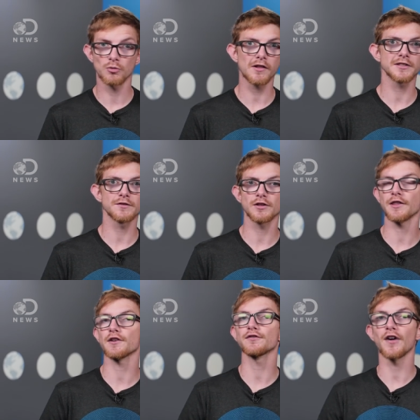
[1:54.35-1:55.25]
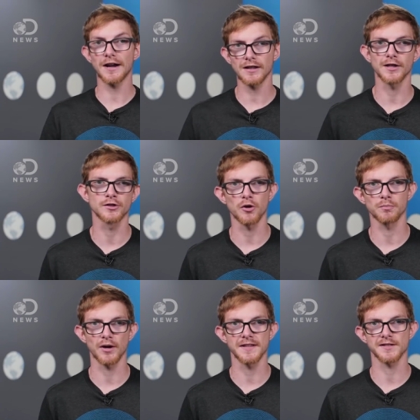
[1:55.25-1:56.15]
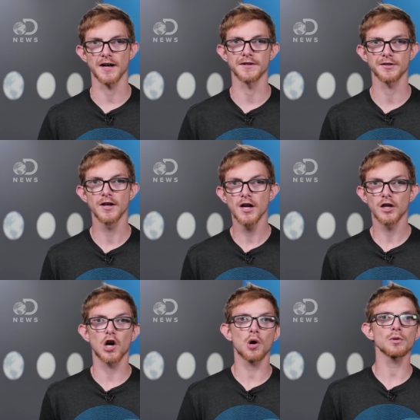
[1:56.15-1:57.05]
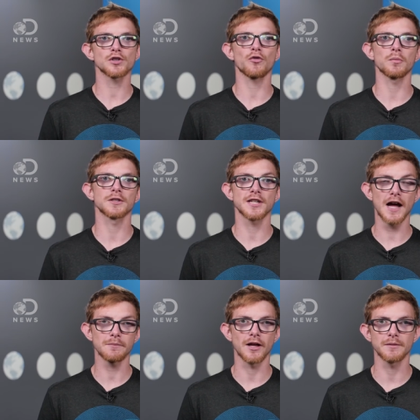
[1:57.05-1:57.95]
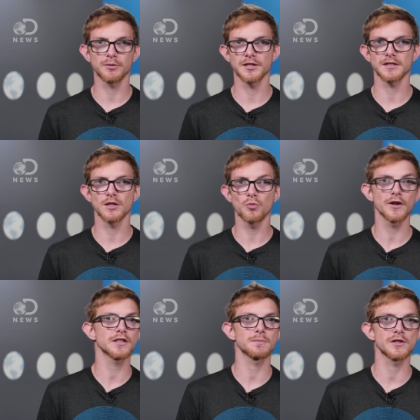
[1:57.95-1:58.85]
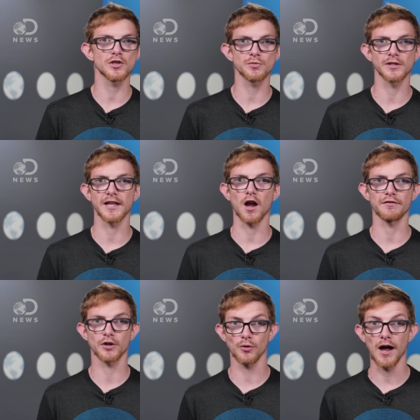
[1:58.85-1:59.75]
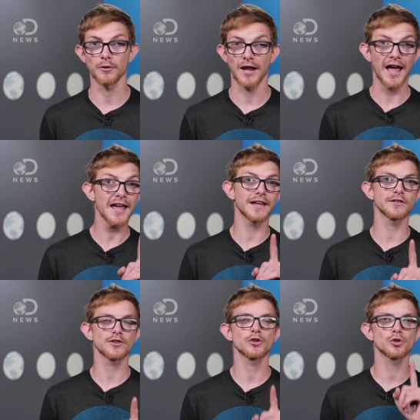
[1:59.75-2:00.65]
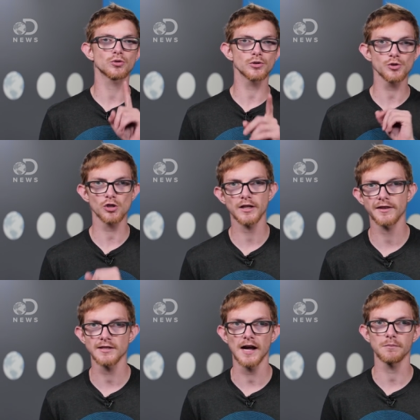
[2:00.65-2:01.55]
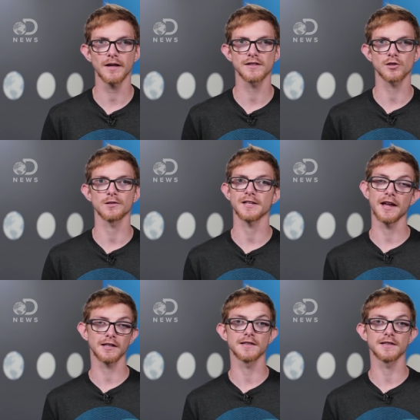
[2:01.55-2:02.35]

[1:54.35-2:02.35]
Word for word: relative to their final adult brain size. Garwicz formed a timeline predicting when a species would get off the ground, and, crucially, the timeline starts at